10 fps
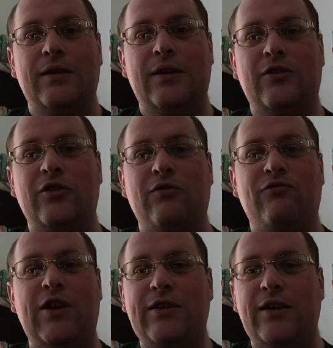it's just
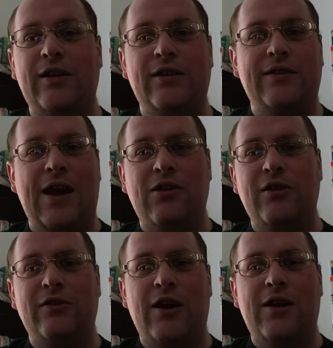fuzzy. The sound
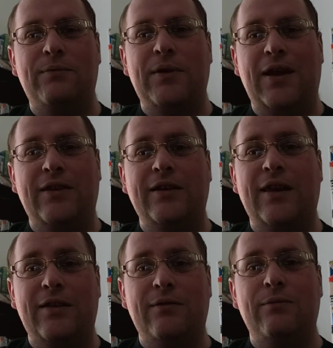is off, but I think
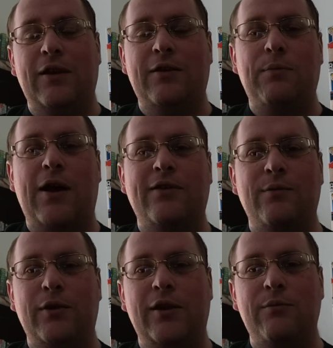that is
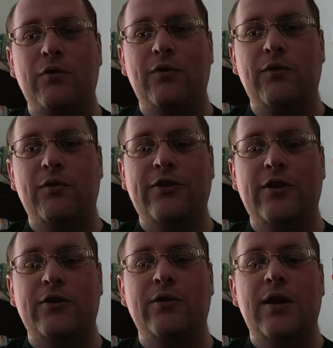possibly the movie
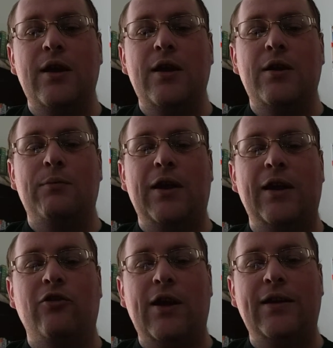also. But
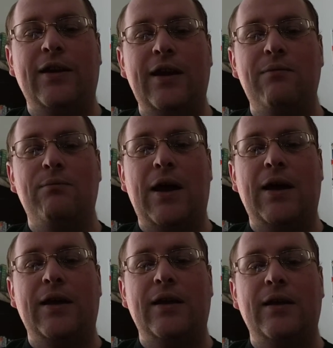I tried to keep
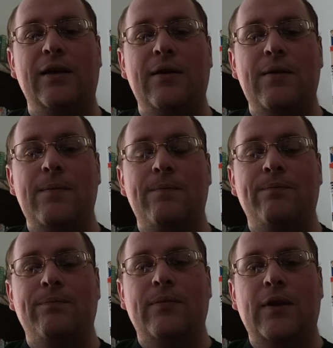my
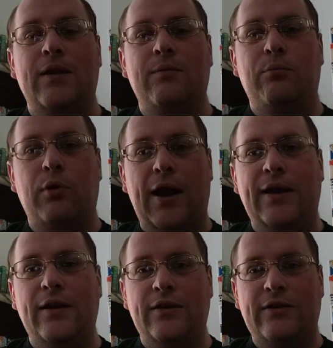
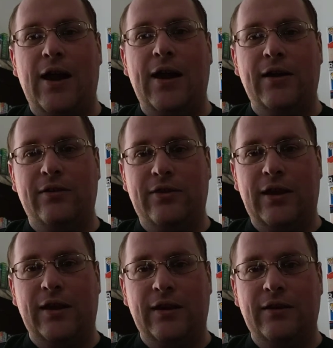bright side of
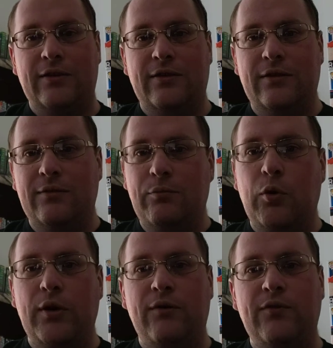things
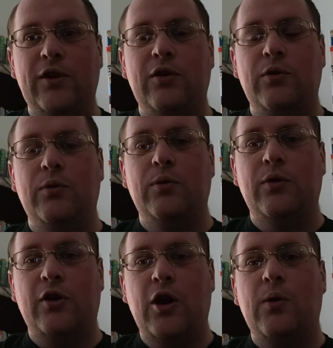point of
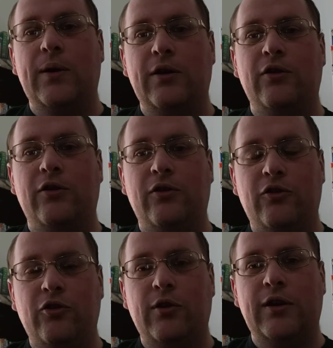view going
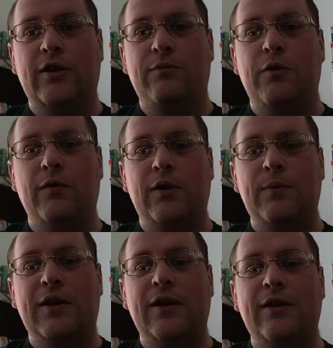during this movie
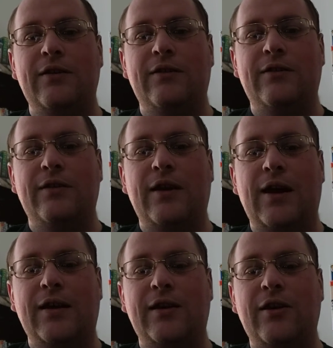because
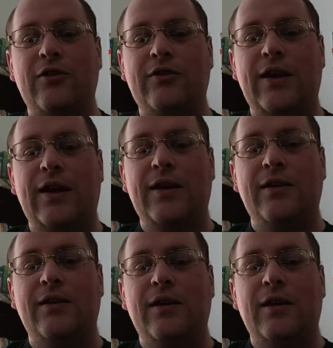I can
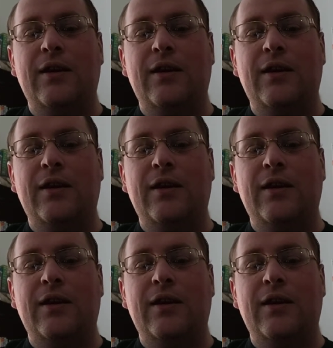understand